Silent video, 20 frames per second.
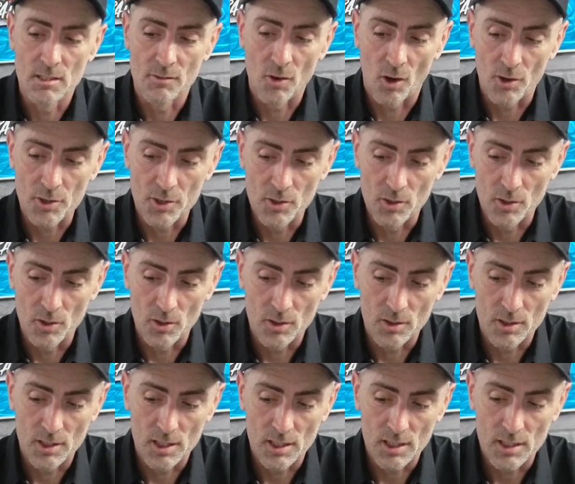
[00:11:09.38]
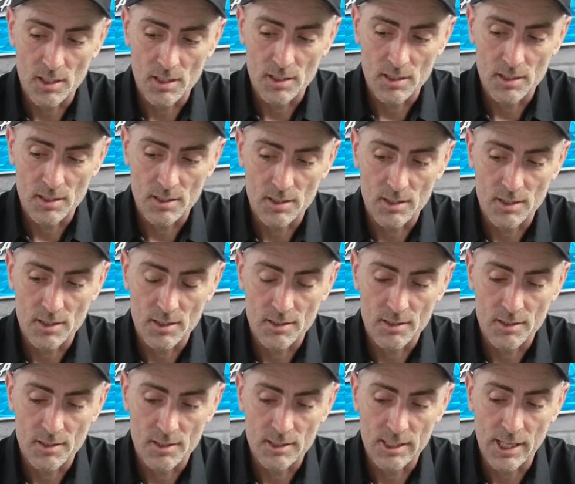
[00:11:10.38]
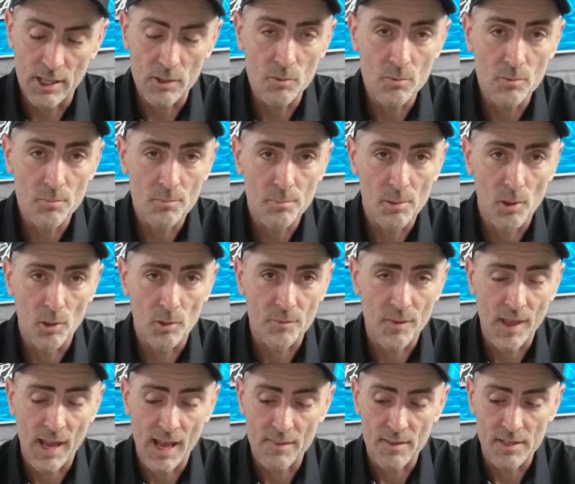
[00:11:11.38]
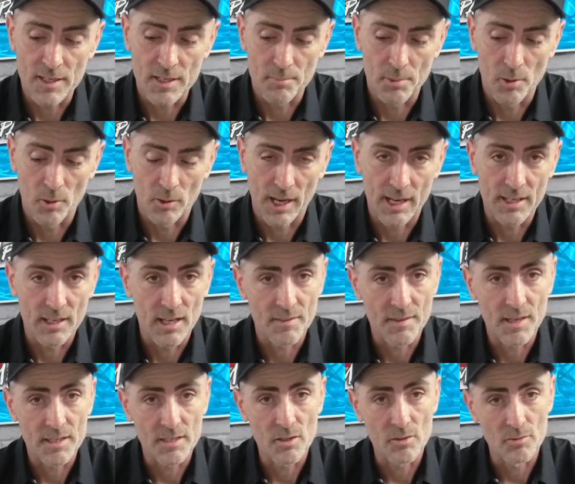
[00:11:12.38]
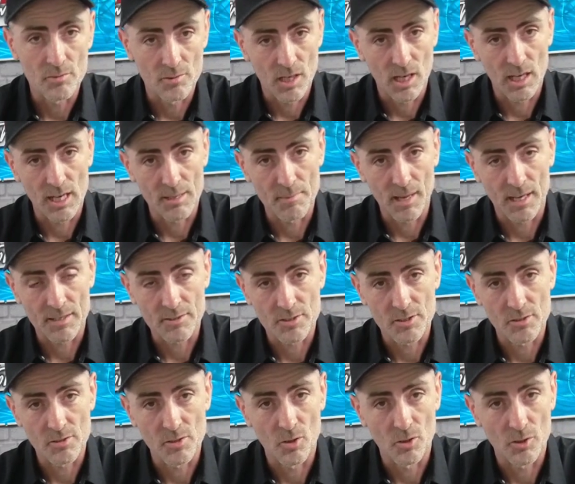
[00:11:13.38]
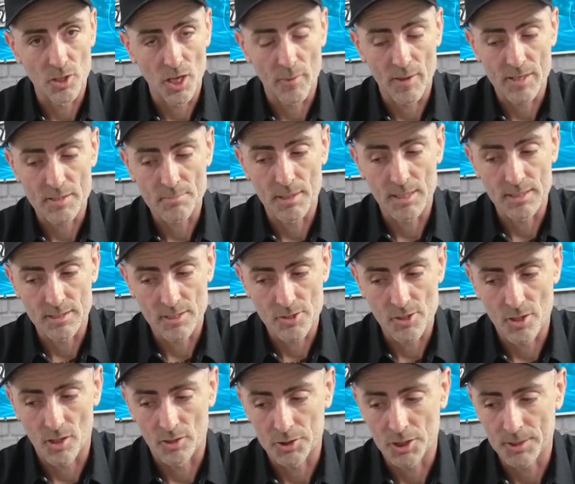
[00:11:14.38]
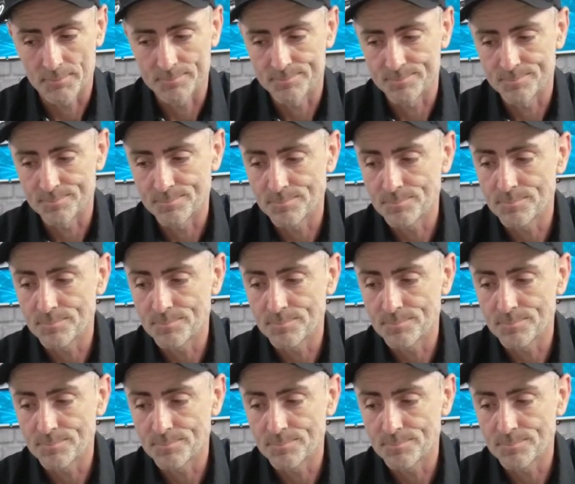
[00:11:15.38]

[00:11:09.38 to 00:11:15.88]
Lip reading: You've got your little plug there that you plug in, and then you clip that to your USB to charge it.